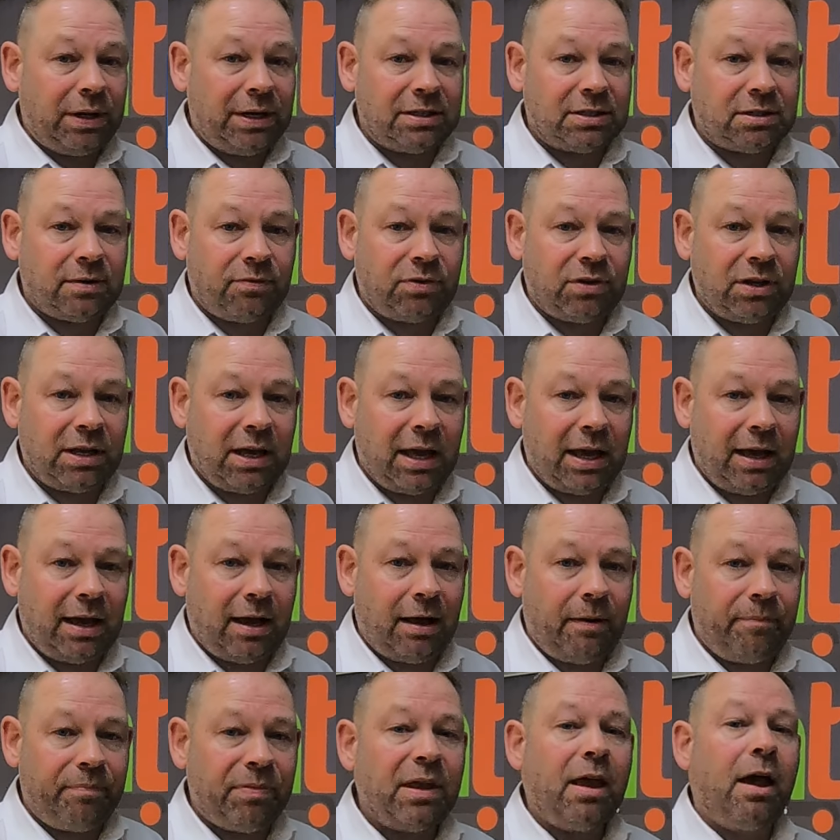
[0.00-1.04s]
weeks of the
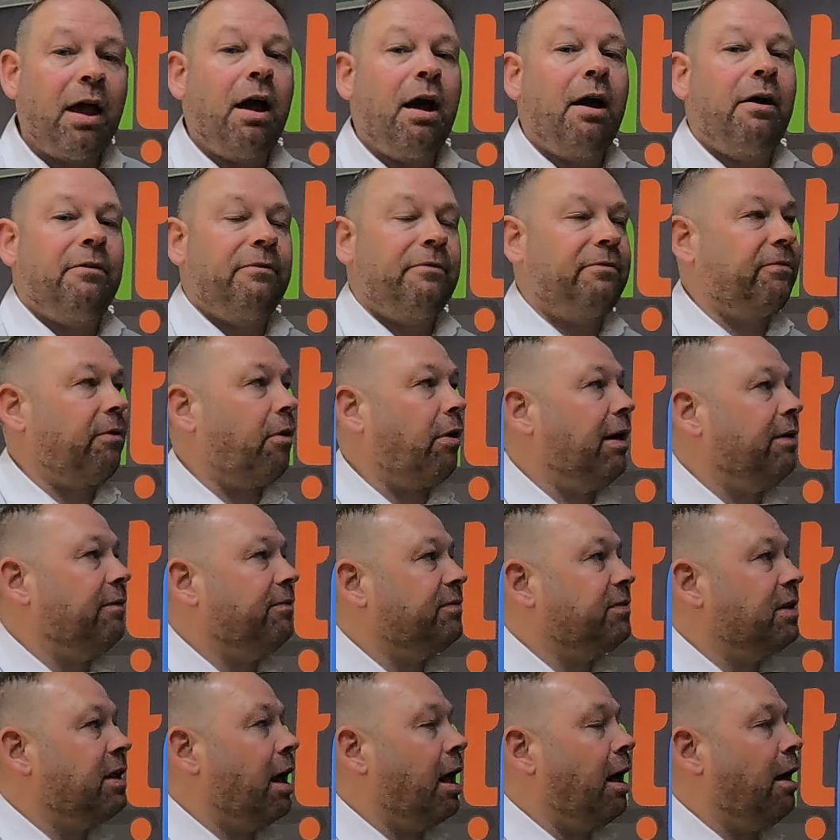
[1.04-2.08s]
year.
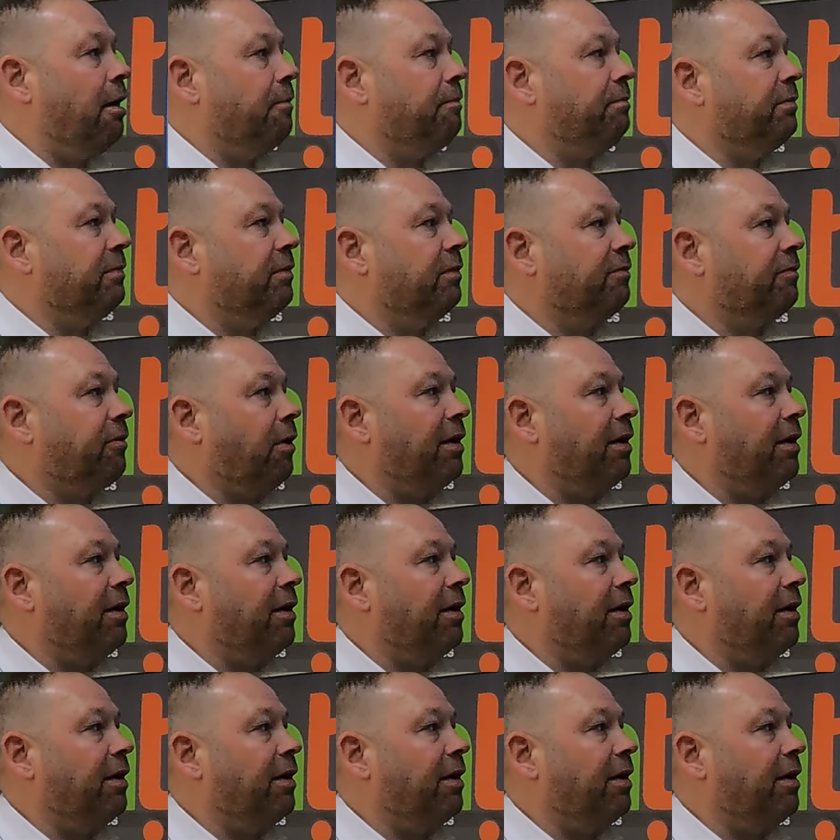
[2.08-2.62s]
5